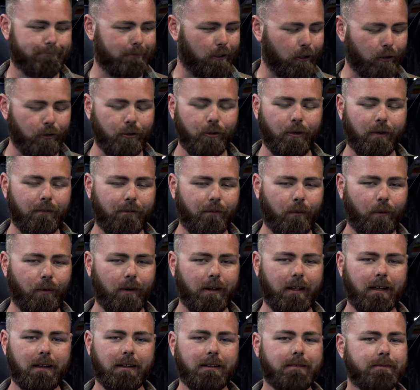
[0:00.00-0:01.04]
They'll do it
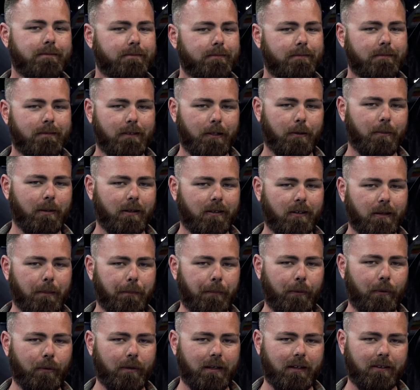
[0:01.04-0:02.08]
for you. It'll be
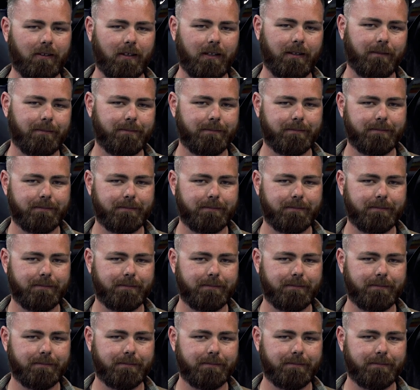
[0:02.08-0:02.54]
simple and easy.